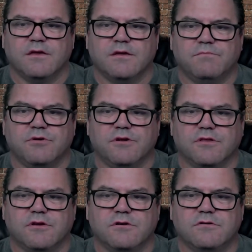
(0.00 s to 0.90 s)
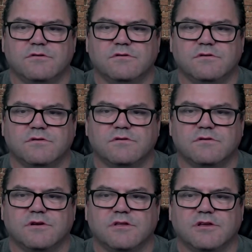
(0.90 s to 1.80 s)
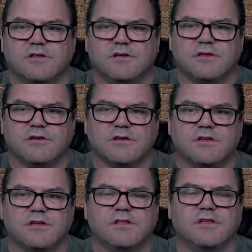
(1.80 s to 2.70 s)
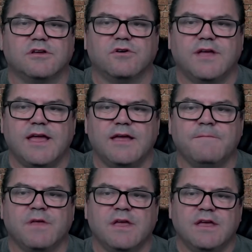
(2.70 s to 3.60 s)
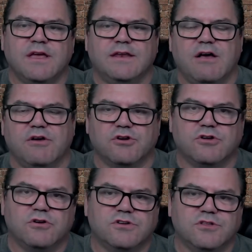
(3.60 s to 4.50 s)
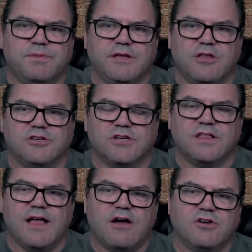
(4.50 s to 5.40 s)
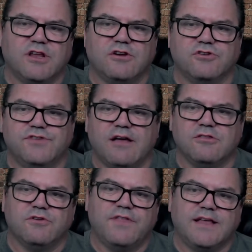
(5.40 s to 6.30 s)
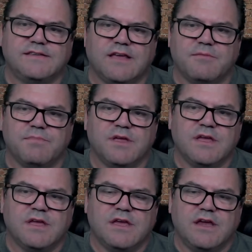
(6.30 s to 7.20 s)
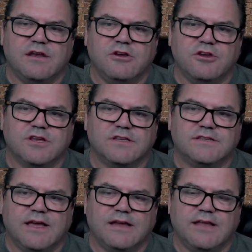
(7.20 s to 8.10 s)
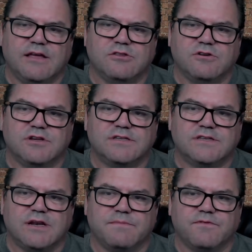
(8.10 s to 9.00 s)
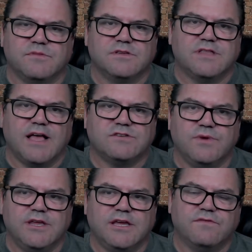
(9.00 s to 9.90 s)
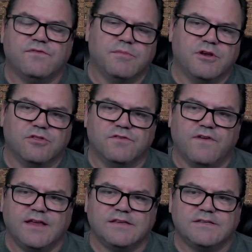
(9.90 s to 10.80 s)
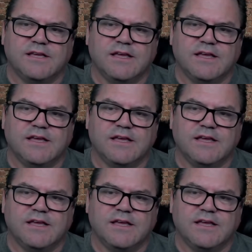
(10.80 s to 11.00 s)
Put in the code, click OK. Now it'll go to the PitLogic cloud and it'll download that setup. And here you can see I downloaded a setup from this last weekend from another device.